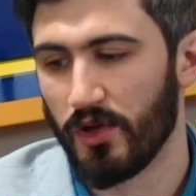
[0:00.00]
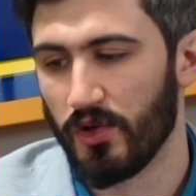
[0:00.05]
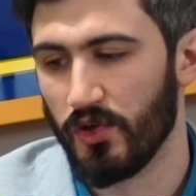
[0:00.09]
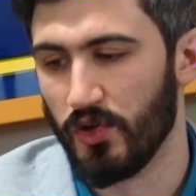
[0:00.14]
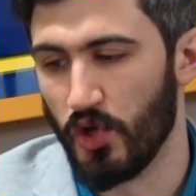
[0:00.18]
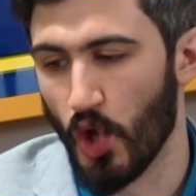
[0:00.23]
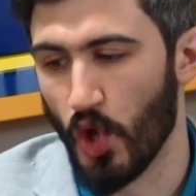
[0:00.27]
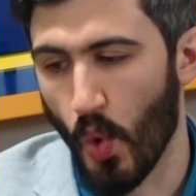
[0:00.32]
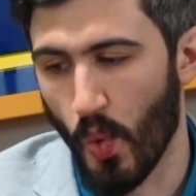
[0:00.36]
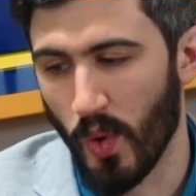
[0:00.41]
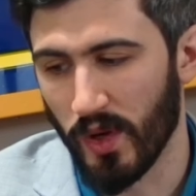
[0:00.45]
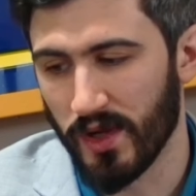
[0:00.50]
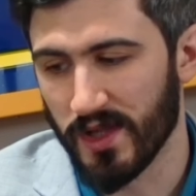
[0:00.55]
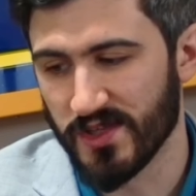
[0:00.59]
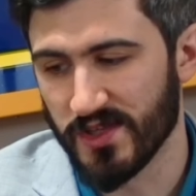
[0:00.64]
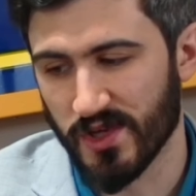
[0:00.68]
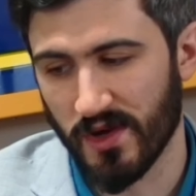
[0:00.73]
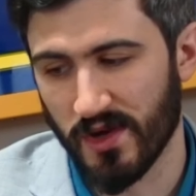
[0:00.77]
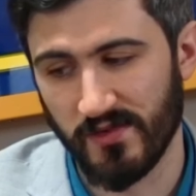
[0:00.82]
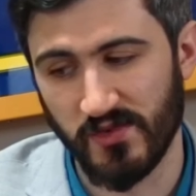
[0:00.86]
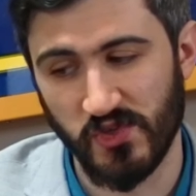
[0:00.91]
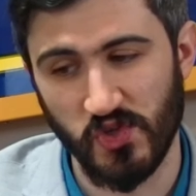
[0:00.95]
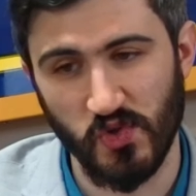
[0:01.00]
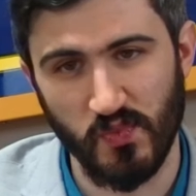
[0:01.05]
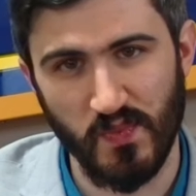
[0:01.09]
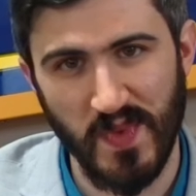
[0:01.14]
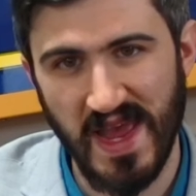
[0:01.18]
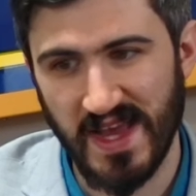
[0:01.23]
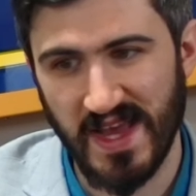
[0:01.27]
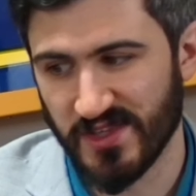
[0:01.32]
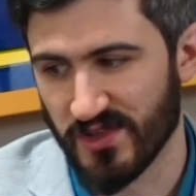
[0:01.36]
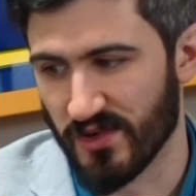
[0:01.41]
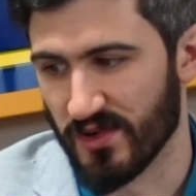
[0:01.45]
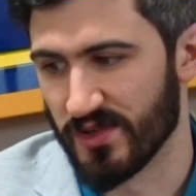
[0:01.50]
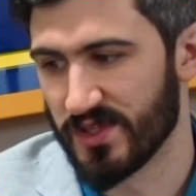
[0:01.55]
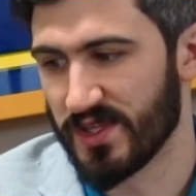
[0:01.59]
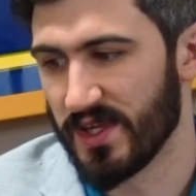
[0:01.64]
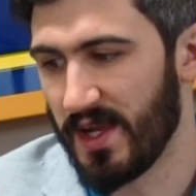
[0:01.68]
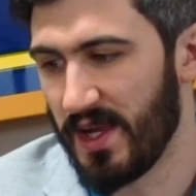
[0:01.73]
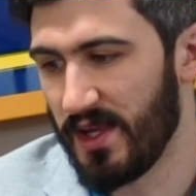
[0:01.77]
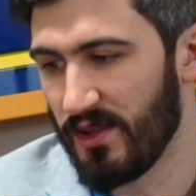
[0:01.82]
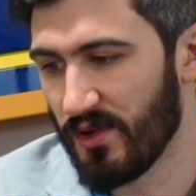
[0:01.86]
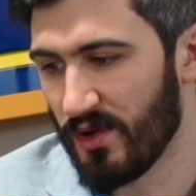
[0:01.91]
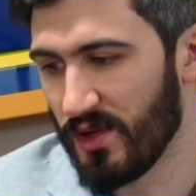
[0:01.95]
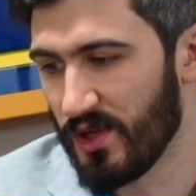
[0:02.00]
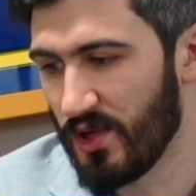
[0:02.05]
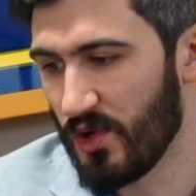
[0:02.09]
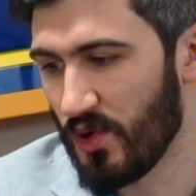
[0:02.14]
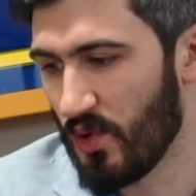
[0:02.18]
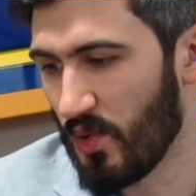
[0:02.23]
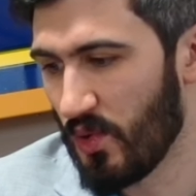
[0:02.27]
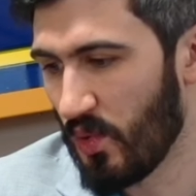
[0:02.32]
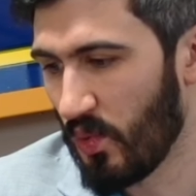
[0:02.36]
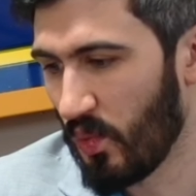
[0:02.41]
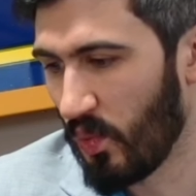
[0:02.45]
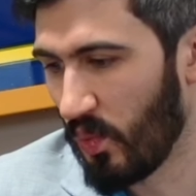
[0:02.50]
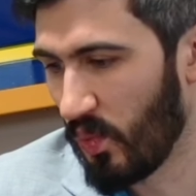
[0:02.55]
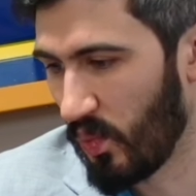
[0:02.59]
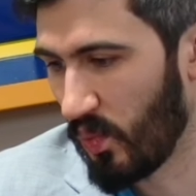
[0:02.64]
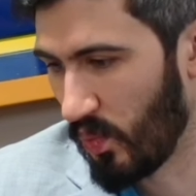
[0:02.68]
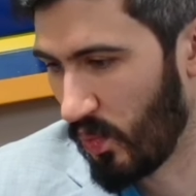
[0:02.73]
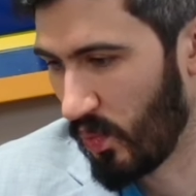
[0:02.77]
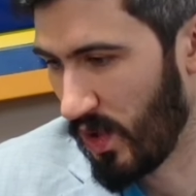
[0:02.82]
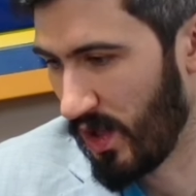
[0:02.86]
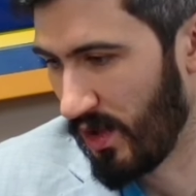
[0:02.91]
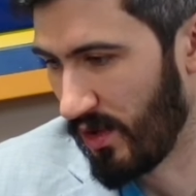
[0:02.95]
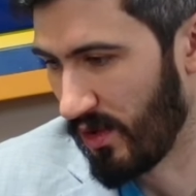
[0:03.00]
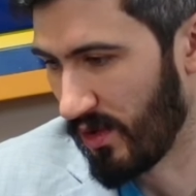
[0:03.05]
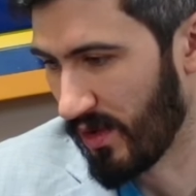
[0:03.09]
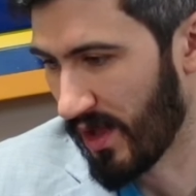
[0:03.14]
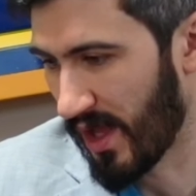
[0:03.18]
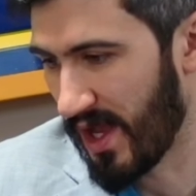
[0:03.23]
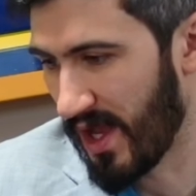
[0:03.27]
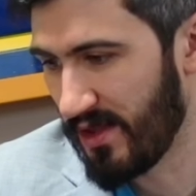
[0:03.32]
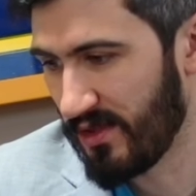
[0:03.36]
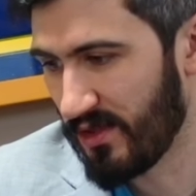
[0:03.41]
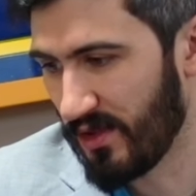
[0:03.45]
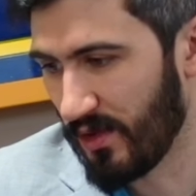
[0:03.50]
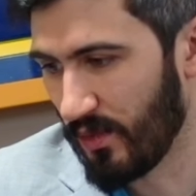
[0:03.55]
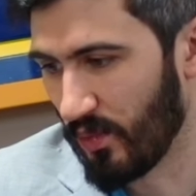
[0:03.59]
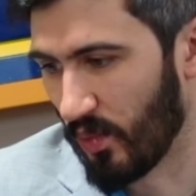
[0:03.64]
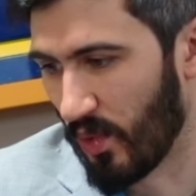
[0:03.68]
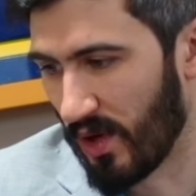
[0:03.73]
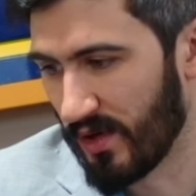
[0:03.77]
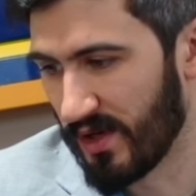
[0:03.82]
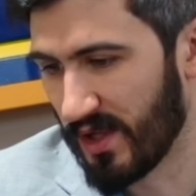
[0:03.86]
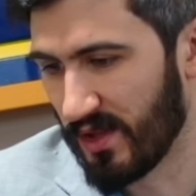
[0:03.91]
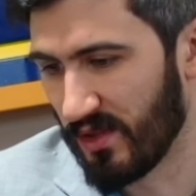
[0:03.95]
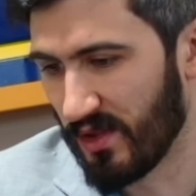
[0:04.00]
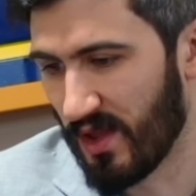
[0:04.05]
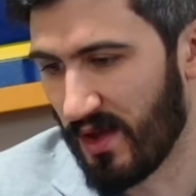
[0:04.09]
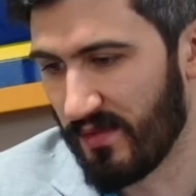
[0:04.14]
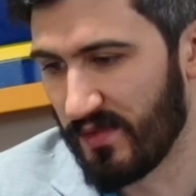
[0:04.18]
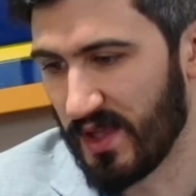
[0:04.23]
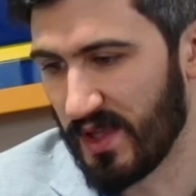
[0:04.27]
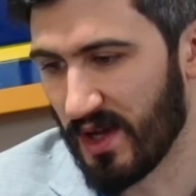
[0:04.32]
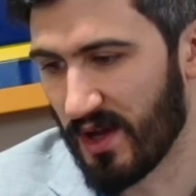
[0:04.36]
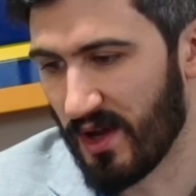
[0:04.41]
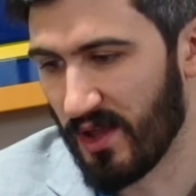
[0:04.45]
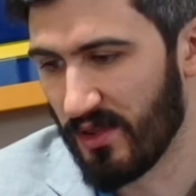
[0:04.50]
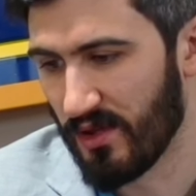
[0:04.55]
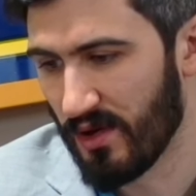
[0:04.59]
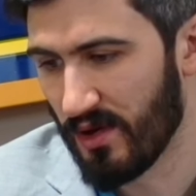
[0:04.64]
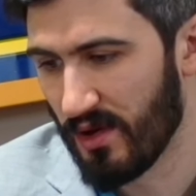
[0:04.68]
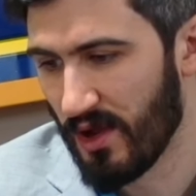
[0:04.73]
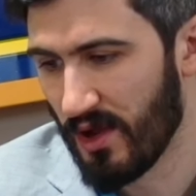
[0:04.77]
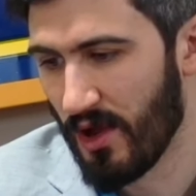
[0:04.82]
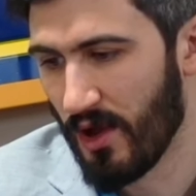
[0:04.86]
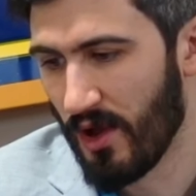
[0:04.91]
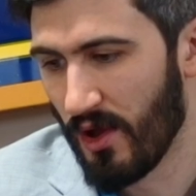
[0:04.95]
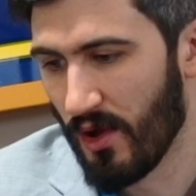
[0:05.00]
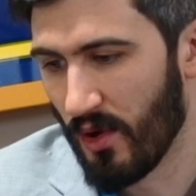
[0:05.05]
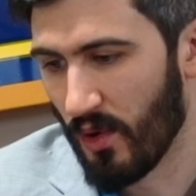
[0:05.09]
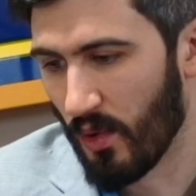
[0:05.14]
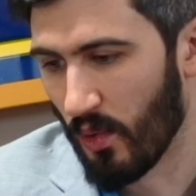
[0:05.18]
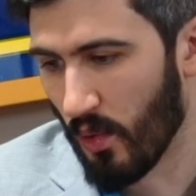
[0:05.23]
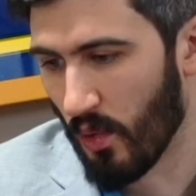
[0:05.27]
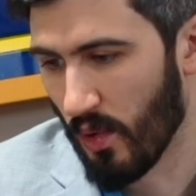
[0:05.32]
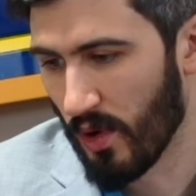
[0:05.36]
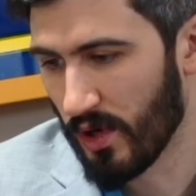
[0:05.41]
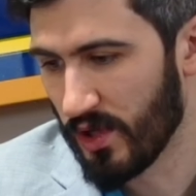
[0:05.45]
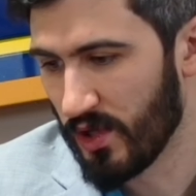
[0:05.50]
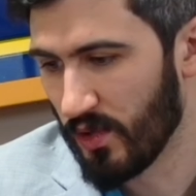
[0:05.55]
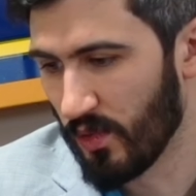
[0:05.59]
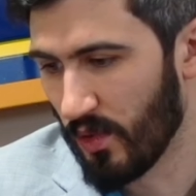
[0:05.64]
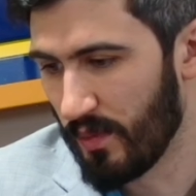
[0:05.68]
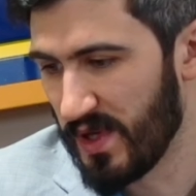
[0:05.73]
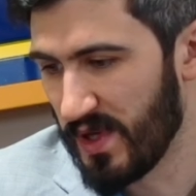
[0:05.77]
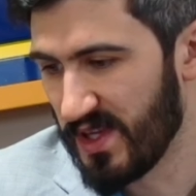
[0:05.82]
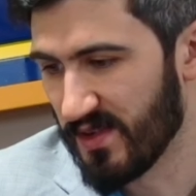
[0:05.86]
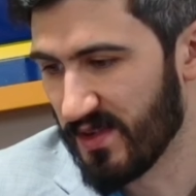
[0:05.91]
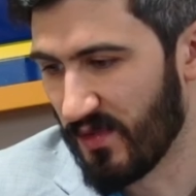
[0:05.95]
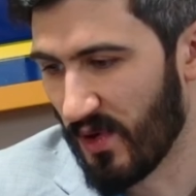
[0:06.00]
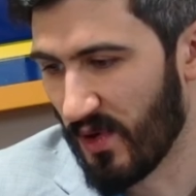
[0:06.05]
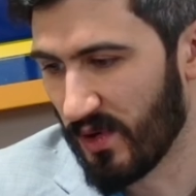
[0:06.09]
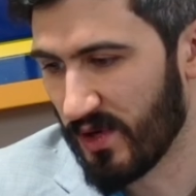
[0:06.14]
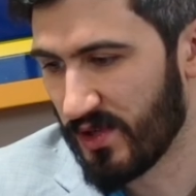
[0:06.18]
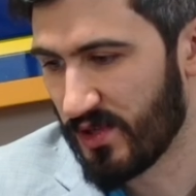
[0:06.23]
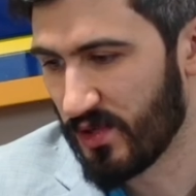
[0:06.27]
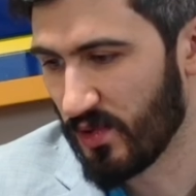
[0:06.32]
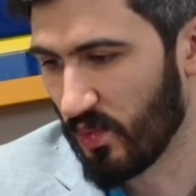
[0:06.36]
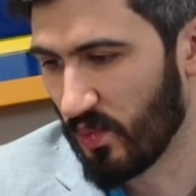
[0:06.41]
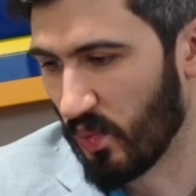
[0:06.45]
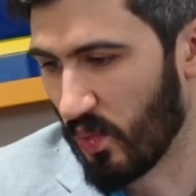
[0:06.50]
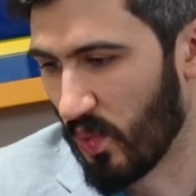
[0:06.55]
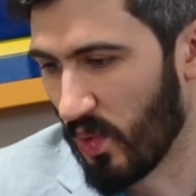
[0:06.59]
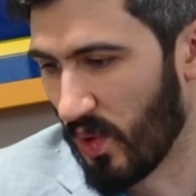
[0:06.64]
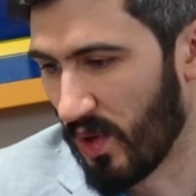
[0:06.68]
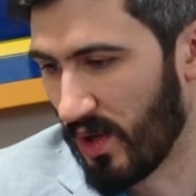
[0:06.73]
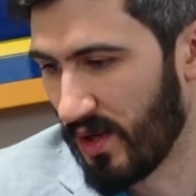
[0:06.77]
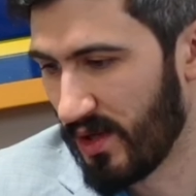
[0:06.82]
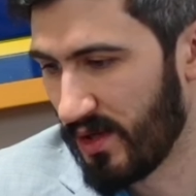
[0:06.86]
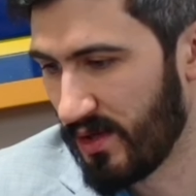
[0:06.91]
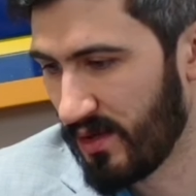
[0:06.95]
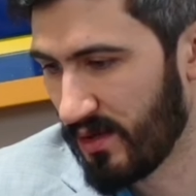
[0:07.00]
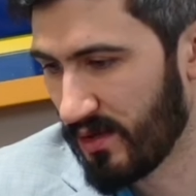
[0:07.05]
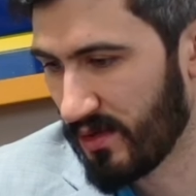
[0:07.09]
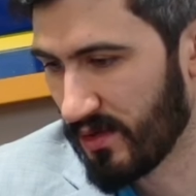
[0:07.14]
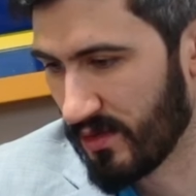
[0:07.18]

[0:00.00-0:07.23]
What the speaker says: No one can serve two masters. Either you will hate the one and love the other, or you will be devoted to one